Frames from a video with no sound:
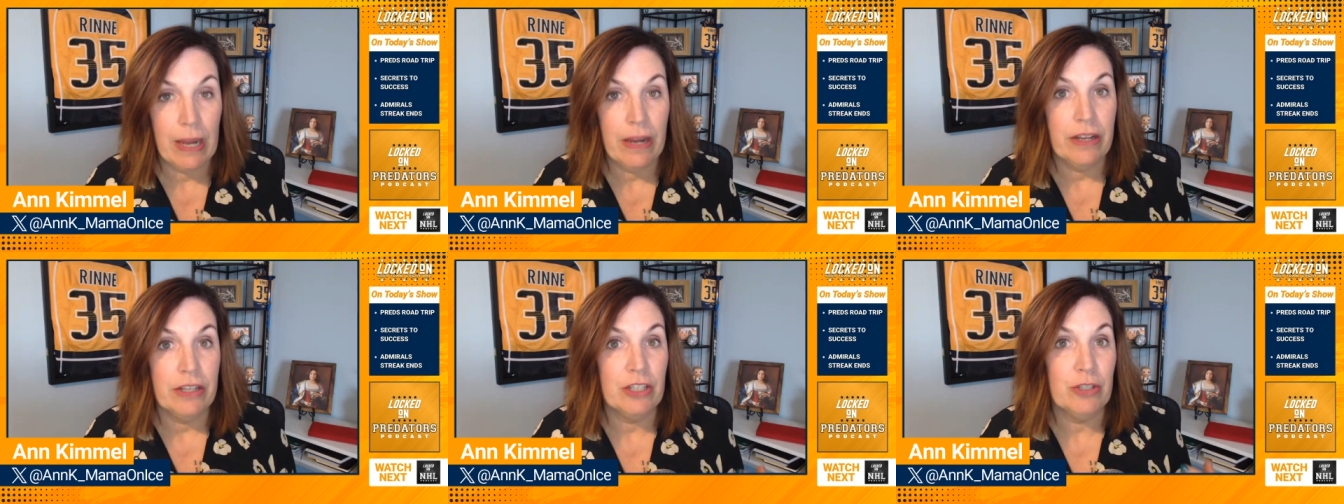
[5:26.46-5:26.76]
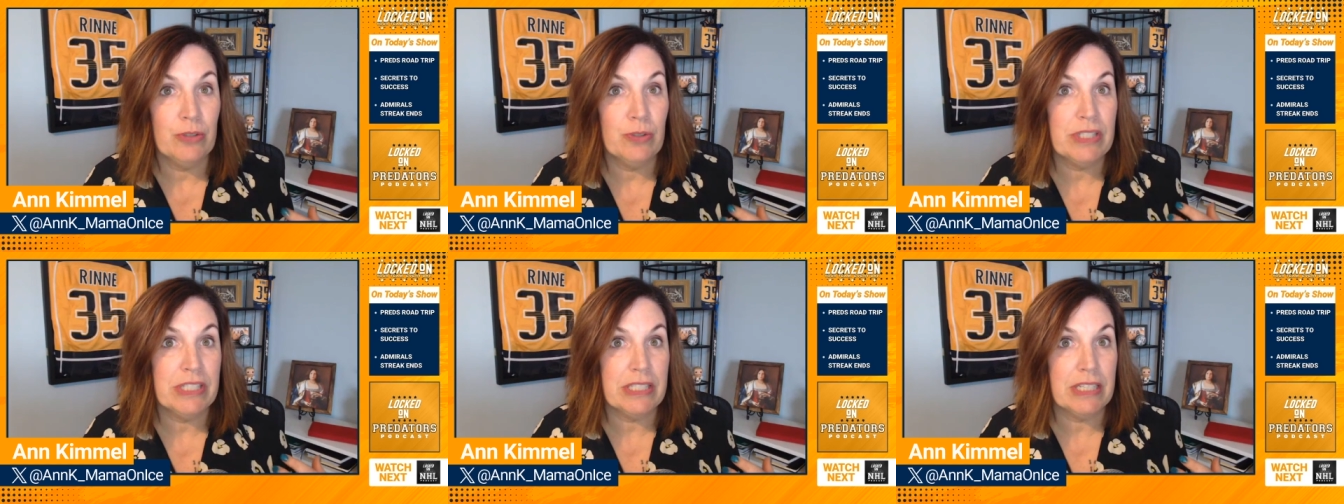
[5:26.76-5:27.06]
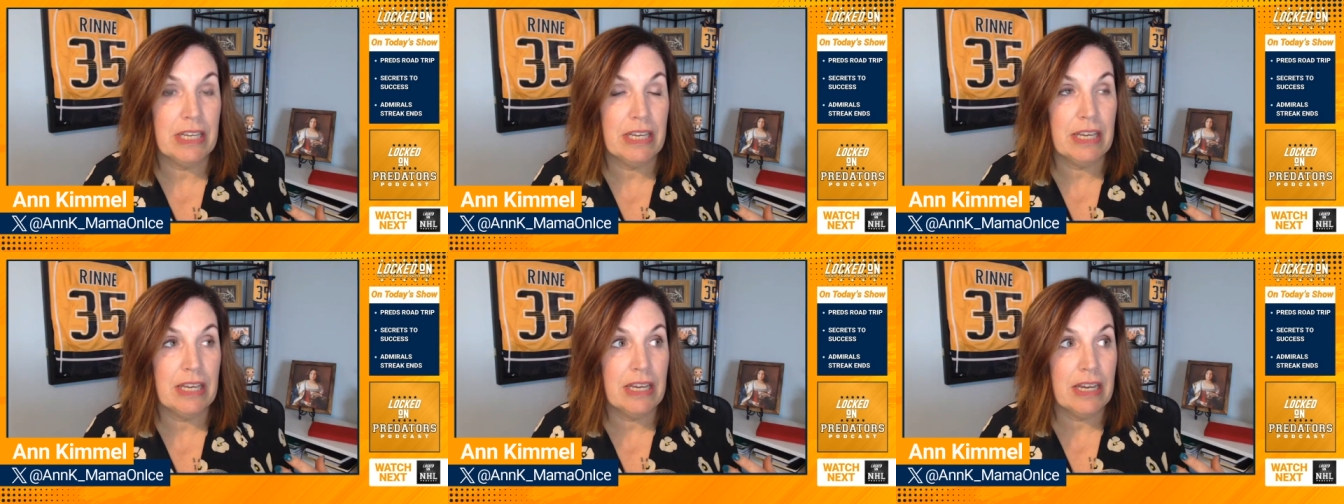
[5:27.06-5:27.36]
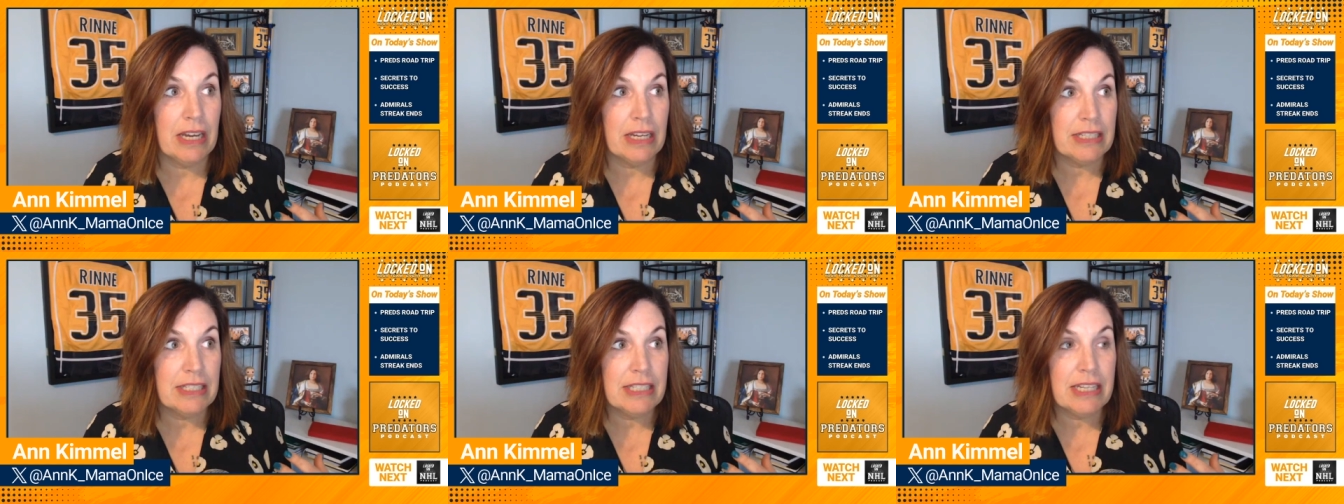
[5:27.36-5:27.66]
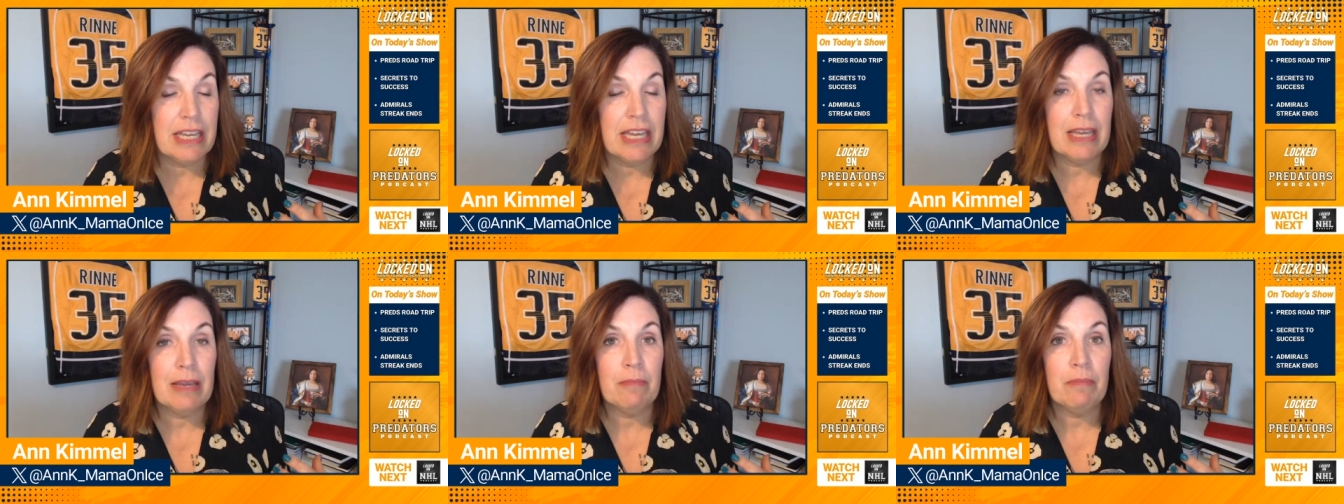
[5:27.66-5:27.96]
You see a
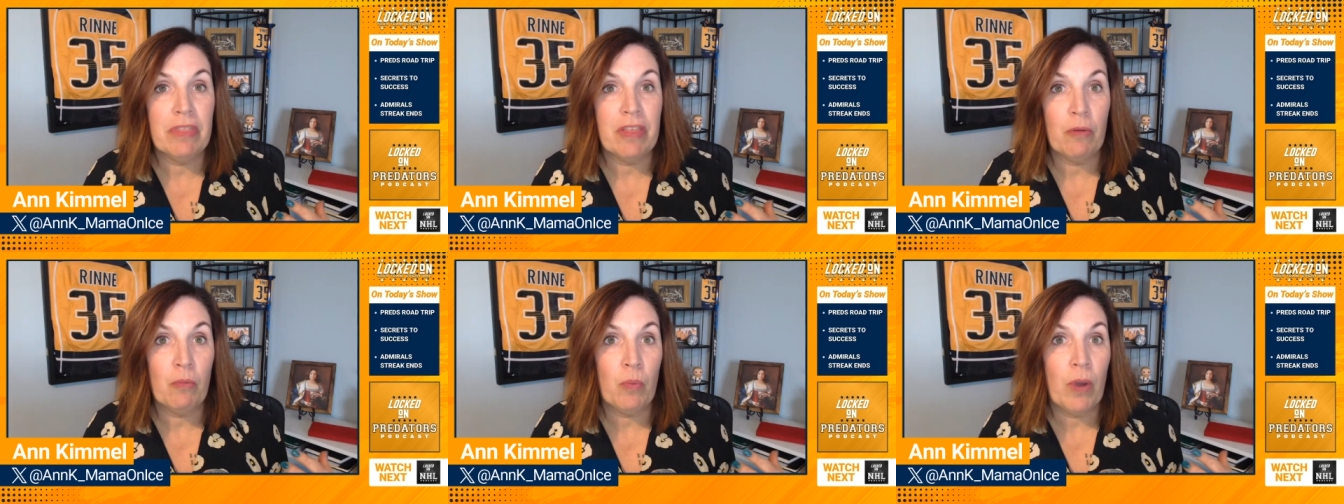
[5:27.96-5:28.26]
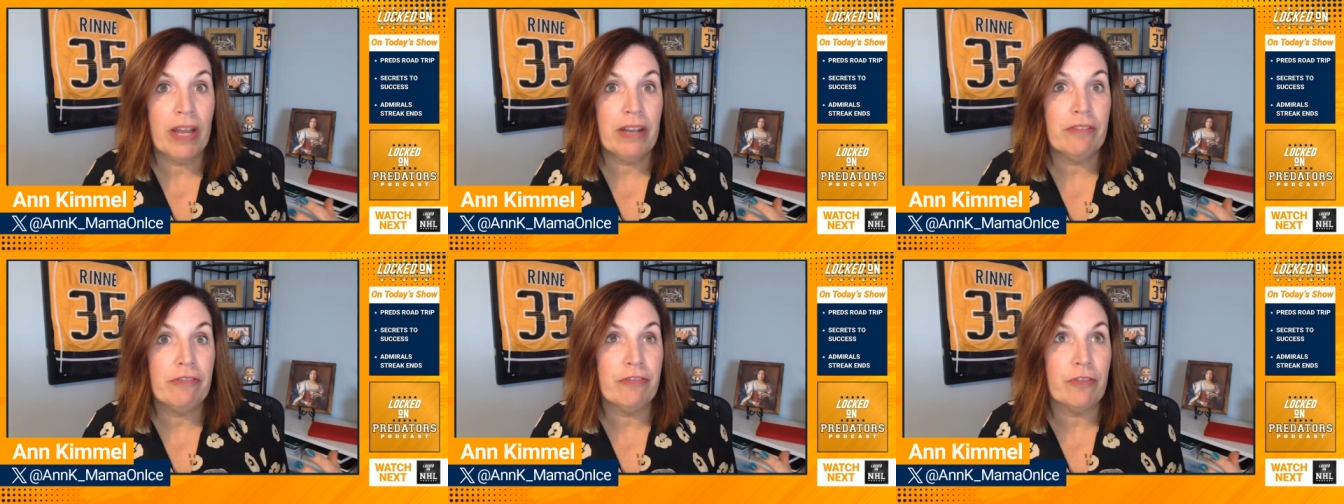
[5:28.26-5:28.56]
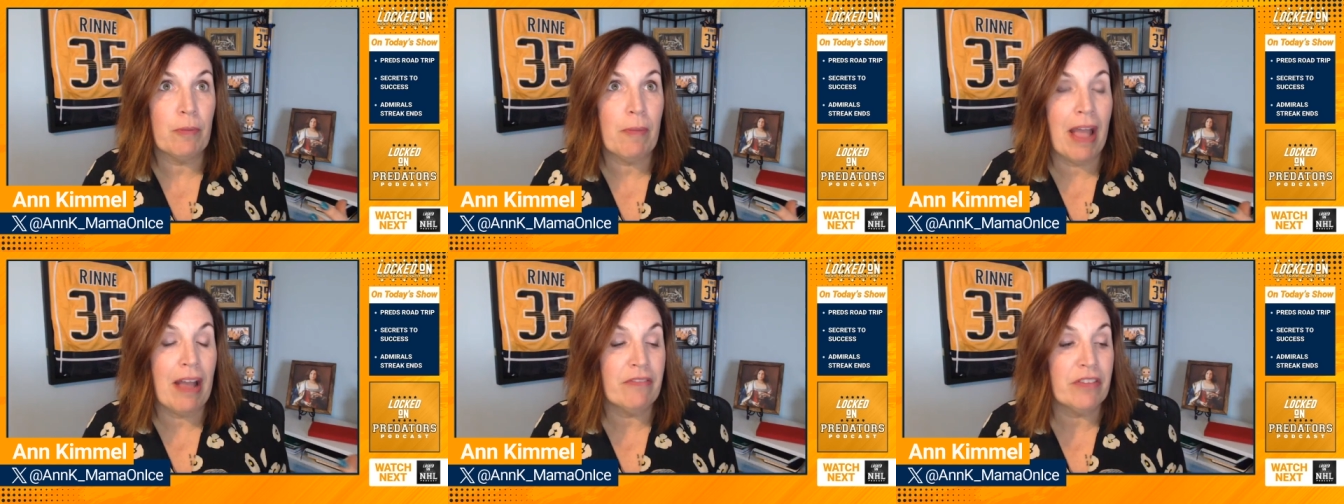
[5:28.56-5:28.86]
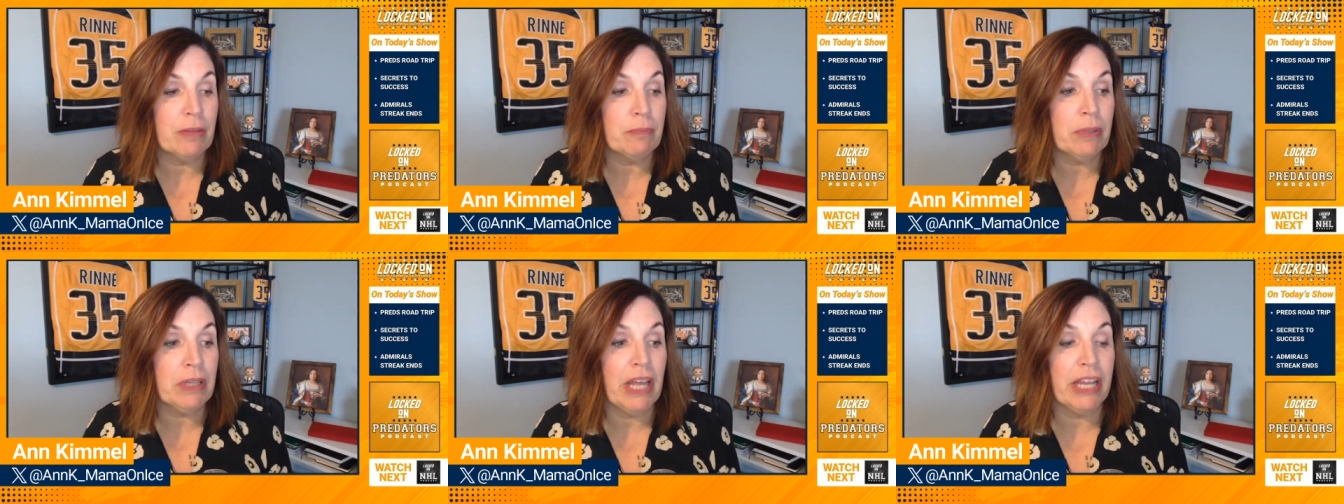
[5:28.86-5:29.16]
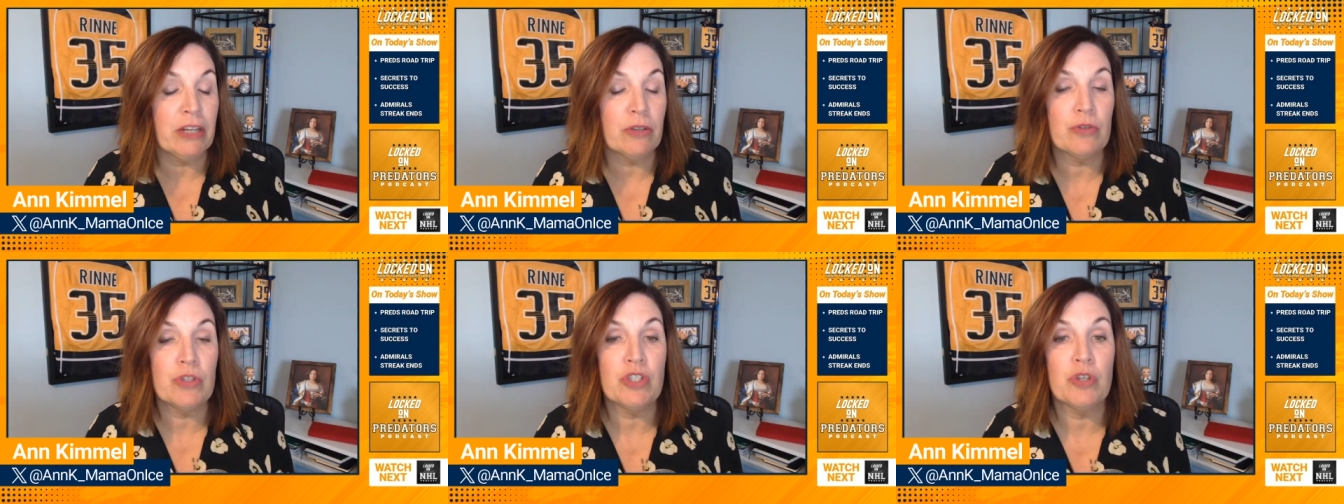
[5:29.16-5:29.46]
team that went from having
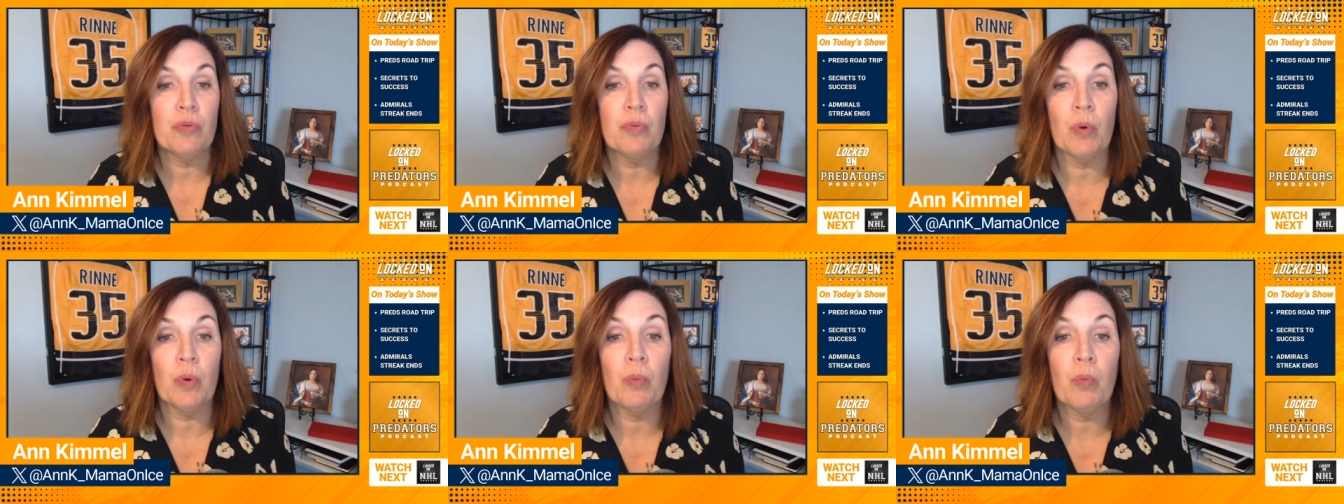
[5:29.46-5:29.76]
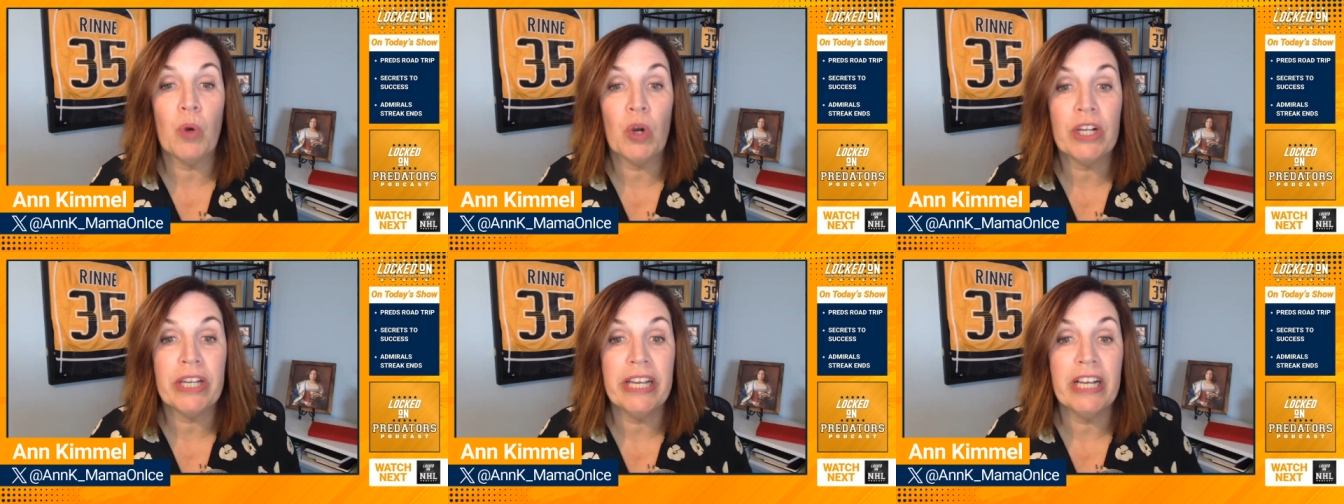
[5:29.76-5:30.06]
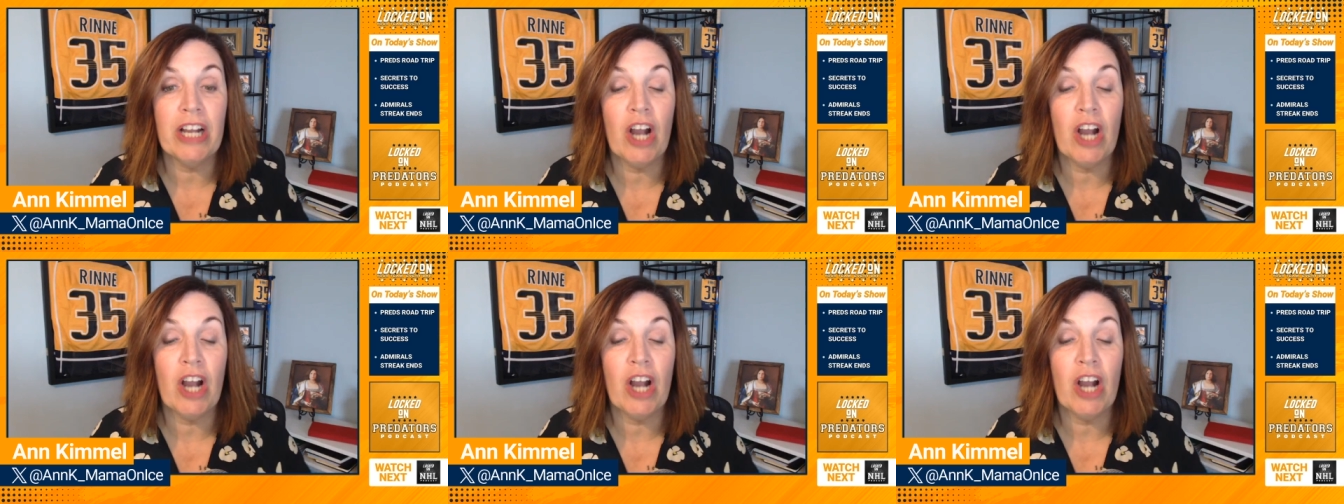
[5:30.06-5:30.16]
players who were working